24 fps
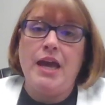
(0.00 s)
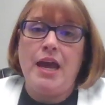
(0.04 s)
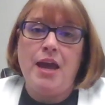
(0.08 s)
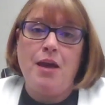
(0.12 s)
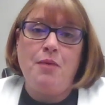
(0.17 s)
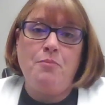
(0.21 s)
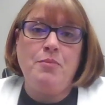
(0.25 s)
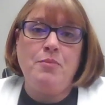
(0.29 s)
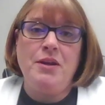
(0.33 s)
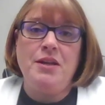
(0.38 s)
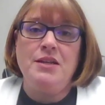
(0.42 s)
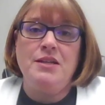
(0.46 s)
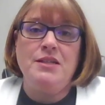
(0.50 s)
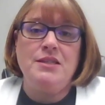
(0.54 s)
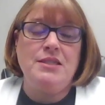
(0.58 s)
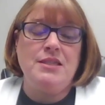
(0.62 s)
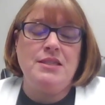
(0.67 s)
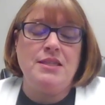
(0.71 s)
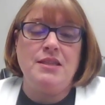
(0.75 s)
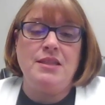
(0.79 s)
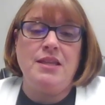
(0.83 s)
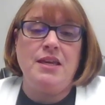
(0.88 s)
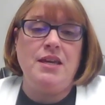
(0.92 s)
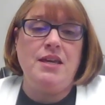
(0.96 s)
happiness
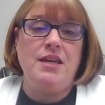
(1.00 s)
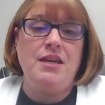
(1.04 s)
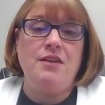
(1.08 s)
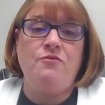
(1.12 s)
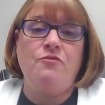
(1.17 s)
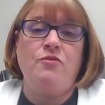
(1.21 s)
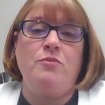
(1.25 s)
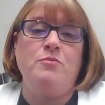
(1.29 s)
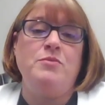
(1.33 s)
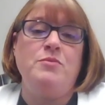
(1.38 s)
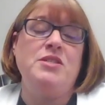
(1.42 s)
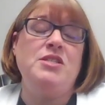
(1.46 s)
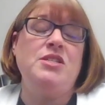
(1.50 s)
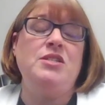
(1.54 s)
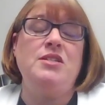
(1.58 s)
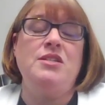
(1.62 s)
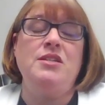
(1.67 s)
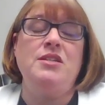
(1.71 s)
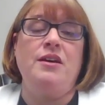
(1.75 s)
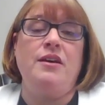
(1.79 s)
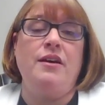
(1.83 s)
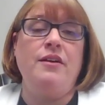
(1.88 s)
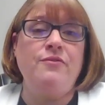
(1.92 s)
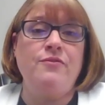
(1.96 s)
that they get from
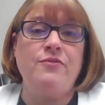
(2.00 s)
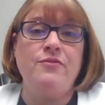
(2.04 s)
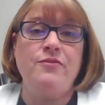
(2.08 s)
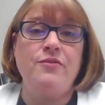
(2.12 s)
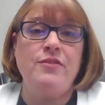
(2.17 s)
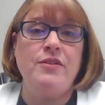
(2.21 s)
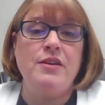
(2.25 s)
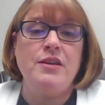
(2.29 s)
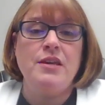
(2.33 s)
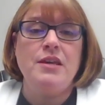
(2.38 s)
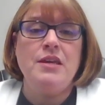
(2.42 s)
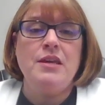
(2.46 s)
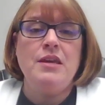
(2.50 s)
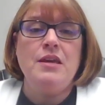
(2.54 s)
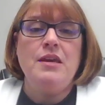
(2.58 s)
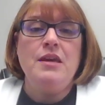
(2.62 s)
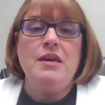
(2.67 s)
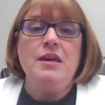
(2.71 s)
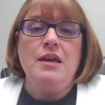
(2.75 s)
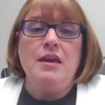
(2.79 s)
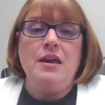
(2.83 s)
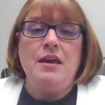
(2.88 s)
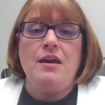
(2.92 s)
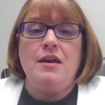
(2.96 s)
stuff.
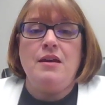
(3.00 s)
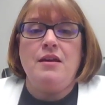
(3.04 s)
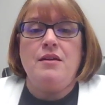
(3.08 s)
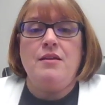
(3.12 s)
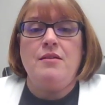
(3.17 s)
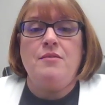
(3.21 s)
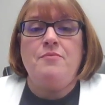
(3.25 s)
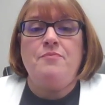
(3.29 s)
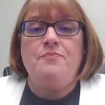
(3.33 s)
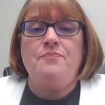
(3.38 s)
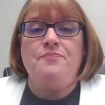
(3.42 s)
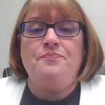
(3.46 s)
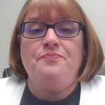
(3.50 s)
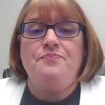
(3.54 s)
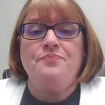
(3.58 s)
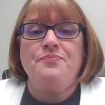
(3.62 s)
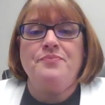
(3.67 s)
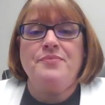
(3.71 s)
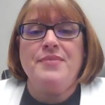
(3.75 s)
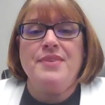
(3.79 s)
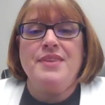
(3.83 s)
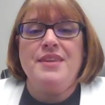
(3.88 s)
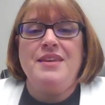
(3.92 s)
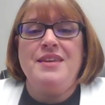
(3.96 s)
And
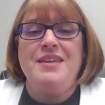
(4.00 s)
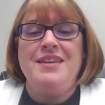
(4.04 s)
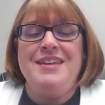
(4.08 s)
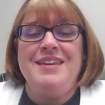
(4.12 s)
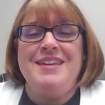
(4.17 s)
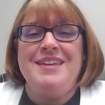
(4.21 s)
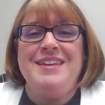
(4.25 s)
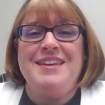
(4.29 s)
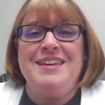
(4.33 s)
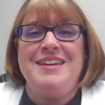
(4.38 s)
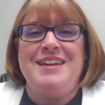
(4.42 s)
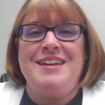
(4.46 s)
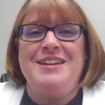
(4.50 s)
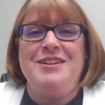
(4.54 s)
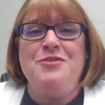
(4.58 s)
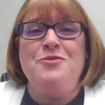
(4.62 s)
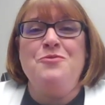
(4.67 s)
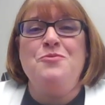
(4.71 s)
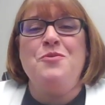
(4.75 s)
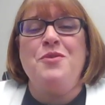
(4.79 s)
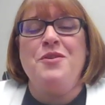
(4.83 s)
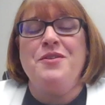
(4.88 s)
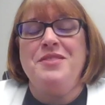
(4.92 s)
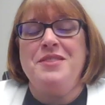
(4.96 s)

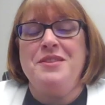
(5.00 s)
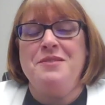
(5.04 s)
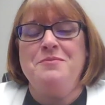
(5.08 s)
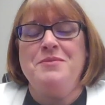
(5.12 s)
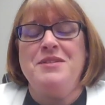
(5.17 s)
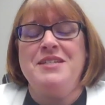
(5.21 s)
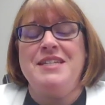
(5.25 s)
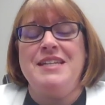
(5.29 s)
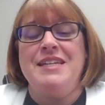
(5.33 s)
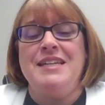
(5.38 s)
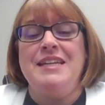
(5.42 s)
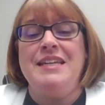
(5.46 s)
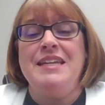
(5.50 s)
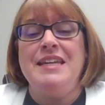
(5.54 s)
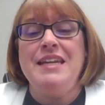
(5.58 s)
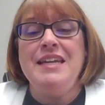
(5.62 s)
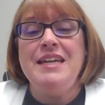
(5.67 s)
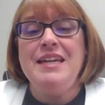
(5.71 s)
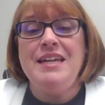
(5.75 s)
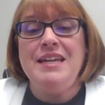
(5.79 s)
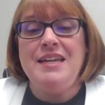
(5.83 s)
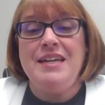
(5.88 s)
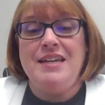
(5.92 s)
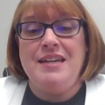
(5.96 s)
you want them to
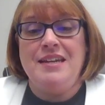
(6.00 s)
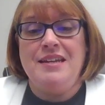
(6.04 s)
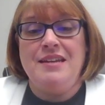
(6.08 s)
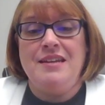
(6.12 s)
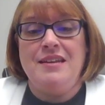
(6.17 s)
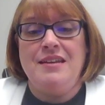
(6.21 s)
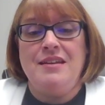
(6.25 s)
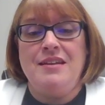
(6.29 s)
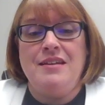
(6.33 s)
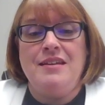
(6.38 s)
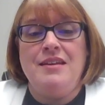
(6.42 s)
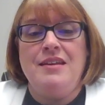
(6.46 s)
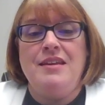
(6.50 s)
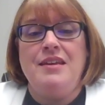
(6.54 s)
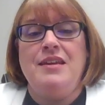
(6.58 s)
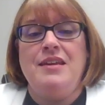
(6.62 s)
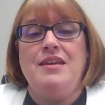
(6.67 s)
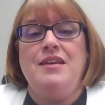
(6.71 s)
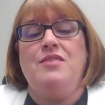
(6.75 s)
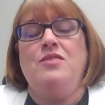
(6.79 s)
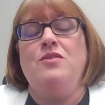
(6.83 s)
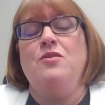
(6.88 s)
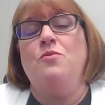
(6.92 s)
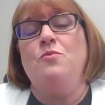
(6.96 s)
need
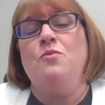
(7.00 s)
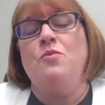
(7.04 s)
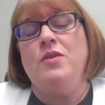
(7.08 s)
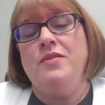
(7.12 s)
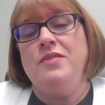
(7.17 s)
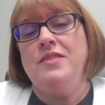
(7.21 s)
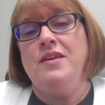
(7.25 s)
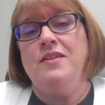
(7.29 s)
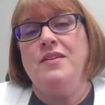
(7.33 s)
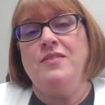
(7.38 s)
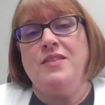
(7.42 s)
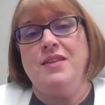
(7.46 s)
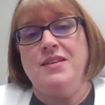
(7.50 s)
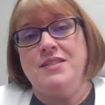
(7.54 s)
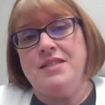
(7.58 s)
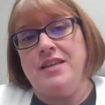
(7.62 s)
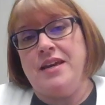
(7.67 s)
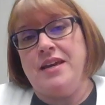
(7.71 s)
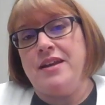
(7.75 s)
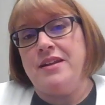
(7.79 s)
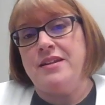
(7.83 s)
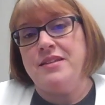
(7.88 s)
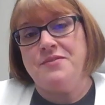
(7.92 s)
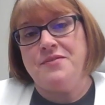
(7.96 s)
the one thing that
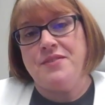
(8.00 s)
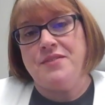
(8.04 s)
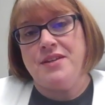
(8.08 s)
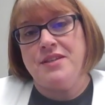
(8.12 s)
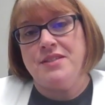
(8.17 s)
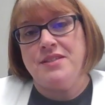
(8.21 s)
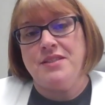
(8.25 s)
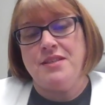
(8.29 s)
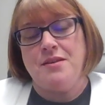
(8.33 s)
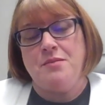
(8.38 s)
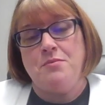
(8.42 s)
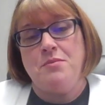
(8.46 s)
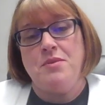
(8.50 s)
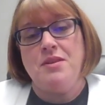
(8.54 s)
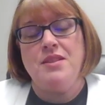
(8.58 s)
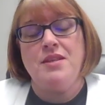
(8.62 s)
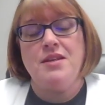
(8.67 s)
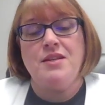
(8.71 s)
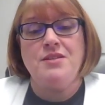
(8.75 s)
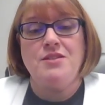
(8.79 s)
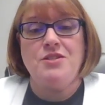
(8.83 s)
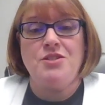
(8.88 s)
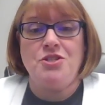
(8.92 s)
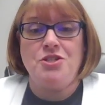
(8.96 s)
satisfies them, and
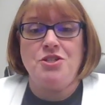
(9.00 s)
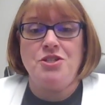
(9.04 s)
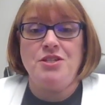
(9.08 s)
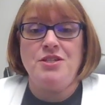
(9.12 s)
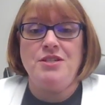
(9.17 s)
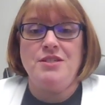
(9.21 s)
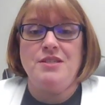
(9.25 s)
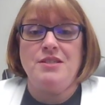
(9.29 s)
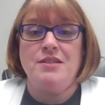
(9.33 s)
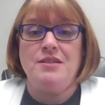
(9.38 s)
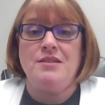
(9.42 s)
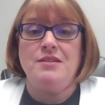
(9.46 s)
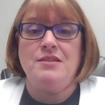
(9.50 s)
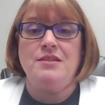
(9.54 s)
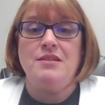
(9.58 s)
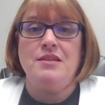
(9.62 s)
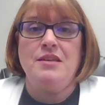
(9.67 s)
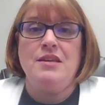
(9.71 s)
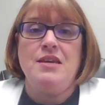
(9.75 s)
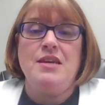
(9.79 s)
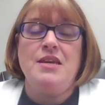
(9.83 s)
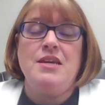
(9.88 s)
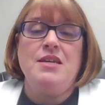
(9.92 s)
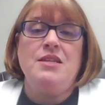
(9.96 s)
that's Jesus.
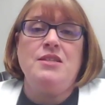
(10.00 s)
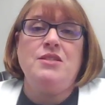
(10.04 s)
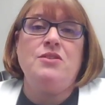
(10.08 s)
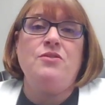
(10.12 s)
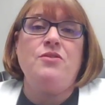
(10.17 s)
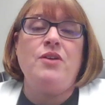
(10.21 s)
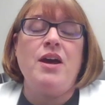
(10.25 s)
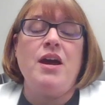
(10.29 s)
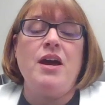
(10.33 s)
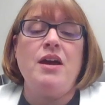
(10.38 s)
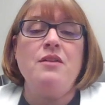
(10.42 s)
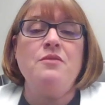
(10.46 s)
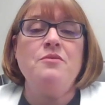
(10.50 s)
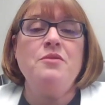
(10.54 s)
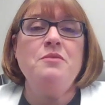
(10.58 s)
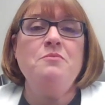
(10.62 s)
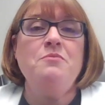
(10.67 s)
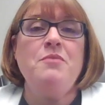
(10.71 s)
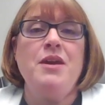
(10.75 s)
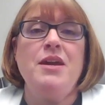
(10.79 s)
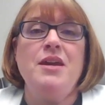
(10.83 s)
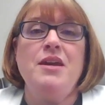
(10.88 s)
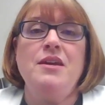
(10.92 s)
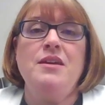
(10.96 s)
So how do we
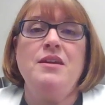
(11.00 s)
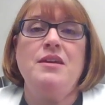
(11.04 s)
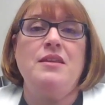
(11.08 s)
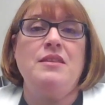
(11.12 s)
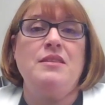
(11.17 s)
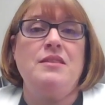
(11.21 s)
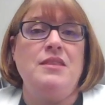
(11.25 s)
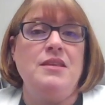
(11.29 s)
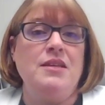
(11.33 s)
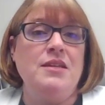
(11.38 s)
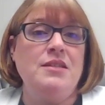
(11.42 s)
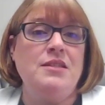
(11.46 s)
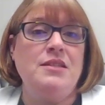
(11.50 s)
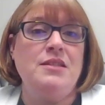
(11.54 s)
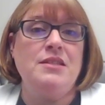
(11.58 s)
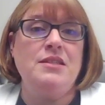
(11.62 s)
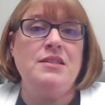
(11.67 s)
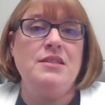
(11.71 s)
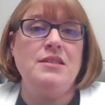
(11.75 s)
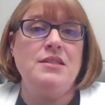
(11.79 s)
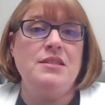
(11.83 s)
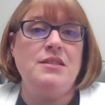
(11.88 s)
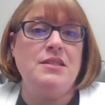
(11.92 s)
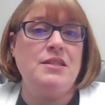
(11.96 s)
make
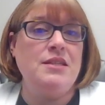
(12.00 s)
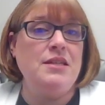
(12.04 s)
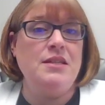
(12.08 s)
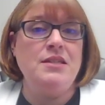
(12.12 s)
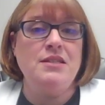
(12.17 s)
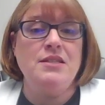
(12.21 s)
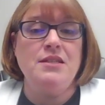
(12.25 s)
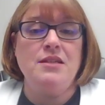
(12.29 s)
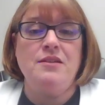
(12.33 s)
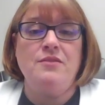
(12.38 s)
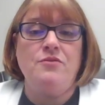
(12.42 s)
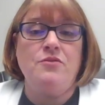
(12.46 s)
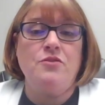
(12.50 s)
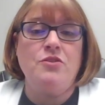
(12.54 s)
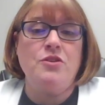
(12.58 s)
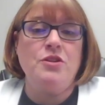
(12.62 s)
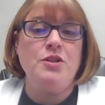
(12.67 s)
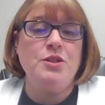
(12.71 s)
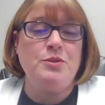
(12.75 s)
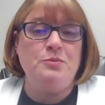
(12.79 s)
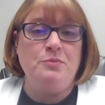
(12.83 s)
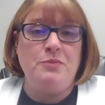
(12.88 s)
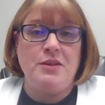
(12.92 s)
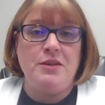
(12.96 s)
this season of
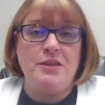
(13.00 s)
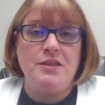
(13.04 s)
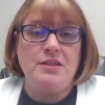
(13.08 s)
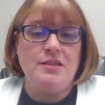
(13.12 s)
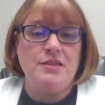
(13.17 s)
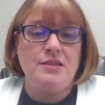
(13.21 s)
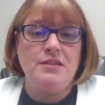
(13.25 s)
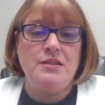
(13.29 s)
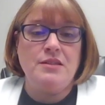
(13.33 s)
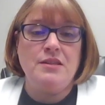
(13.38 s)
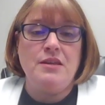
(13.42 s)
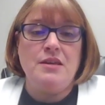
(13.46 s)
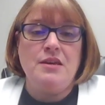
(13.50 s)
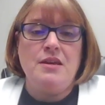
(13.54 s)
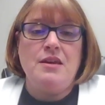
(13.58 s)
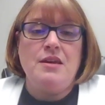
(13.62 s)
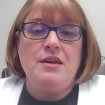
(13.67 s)
Christmas